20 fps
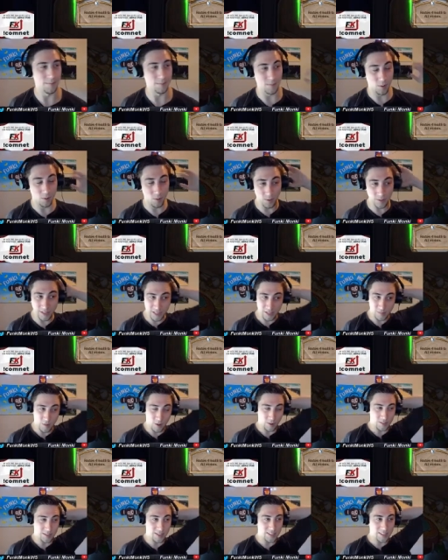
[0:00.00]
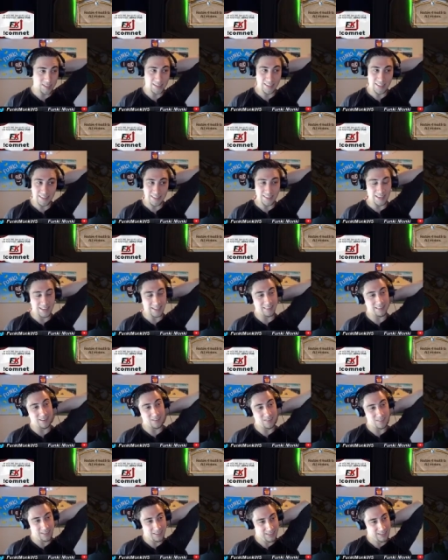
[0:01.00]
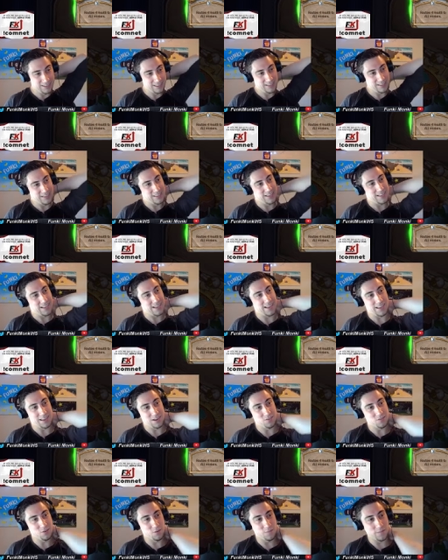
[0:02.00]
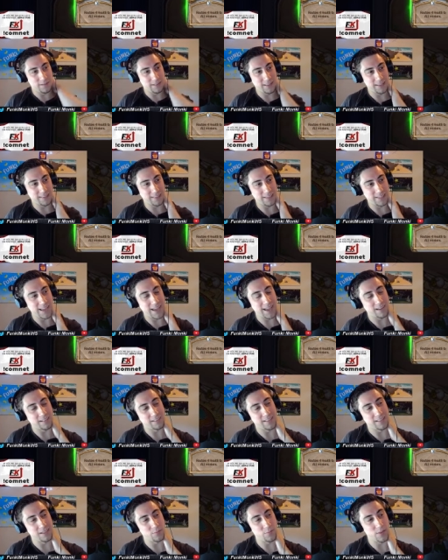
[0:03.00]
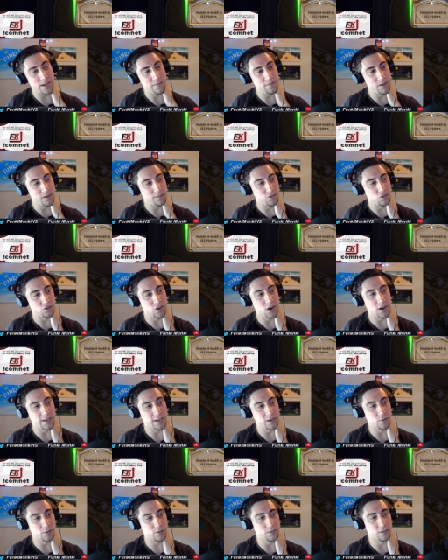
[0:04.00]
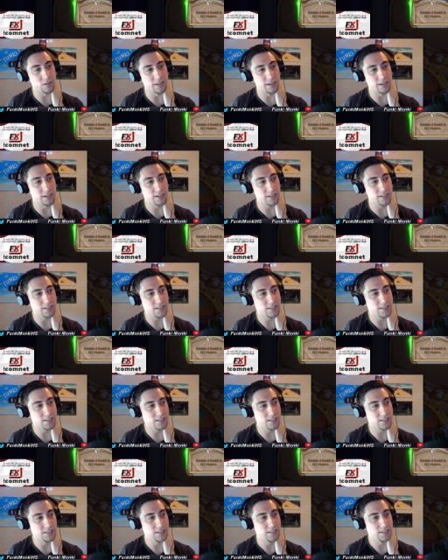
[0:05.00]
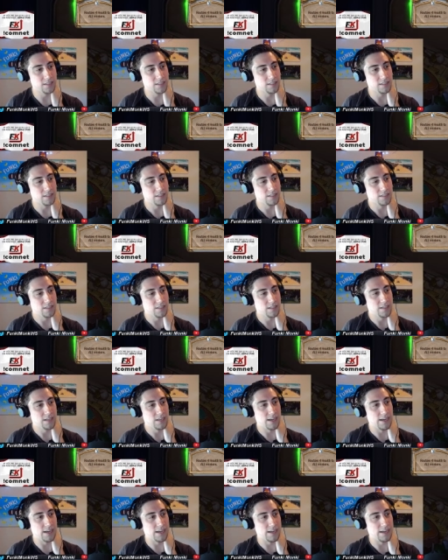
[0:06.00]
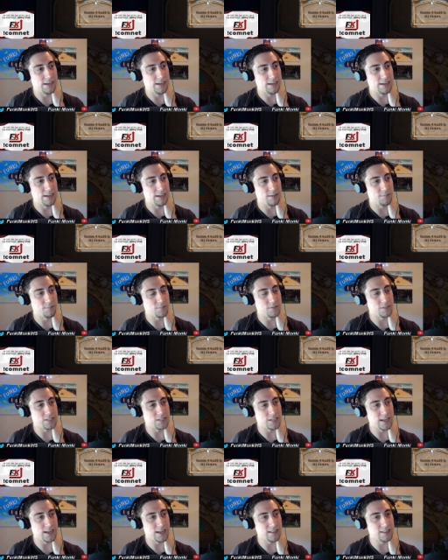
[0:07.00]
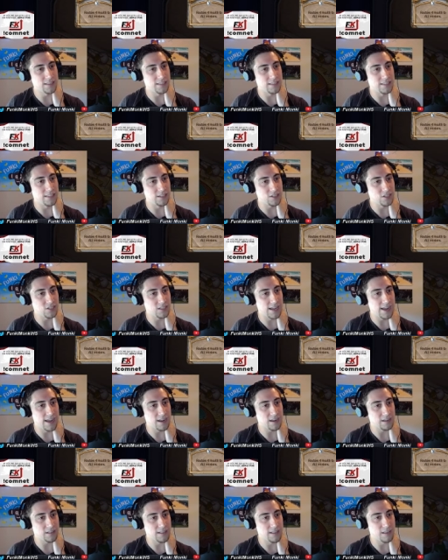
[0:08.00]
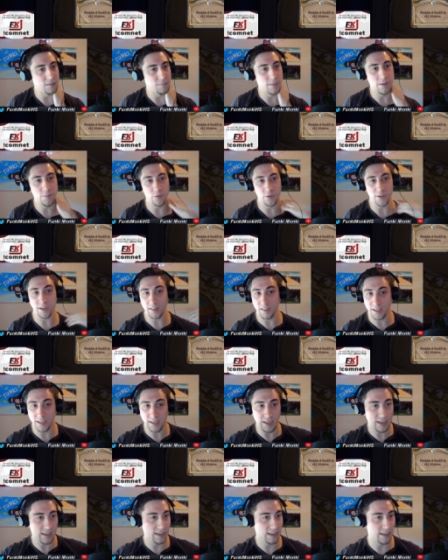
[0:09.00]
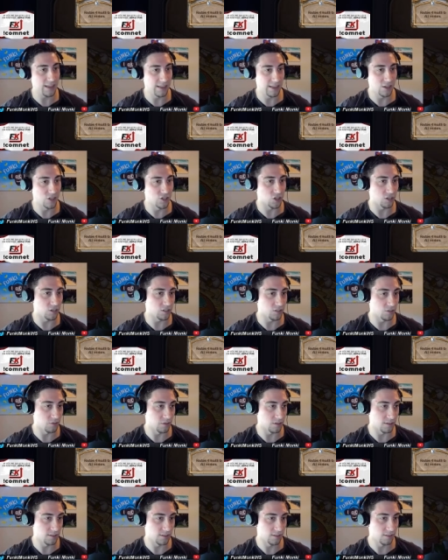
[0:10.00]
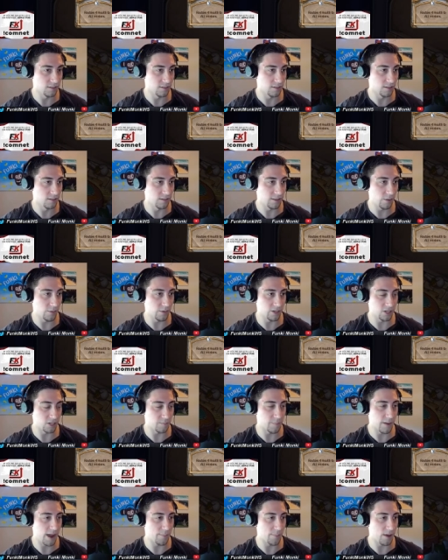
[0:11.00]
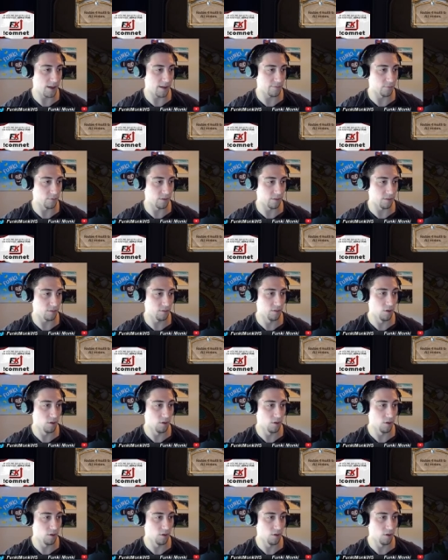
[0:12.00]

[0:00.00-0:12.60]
Holy smokes, this is insane though. I don't know if I like this acolyte. We have enough draw here with clerics. So yeah, let's ditch the acolyte. Maybe we get like a injured dude that we can just pop off with.